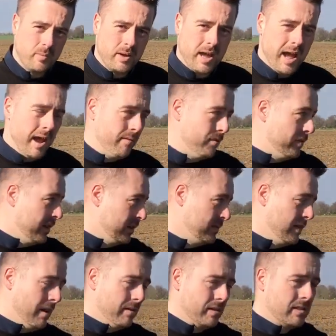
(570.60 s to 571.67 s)
we have of
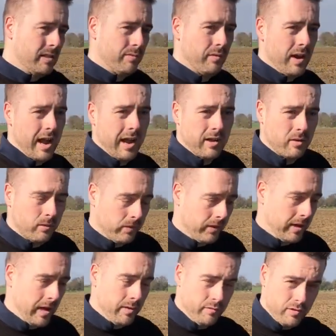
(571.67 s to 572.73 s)
those various different angles,
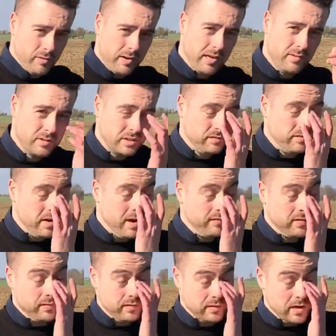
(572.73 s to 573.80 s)
okay? Fury gives us
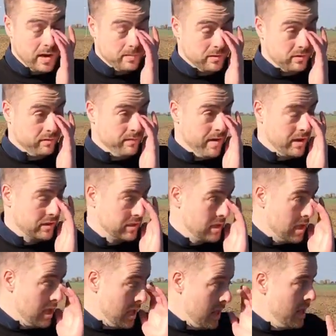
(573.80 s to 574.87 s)
5 different types of thrust.
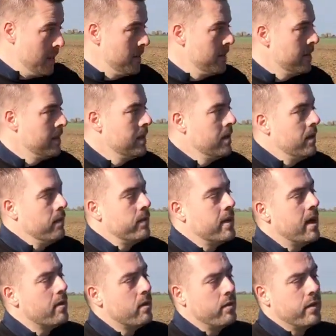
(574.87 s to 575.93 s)
The other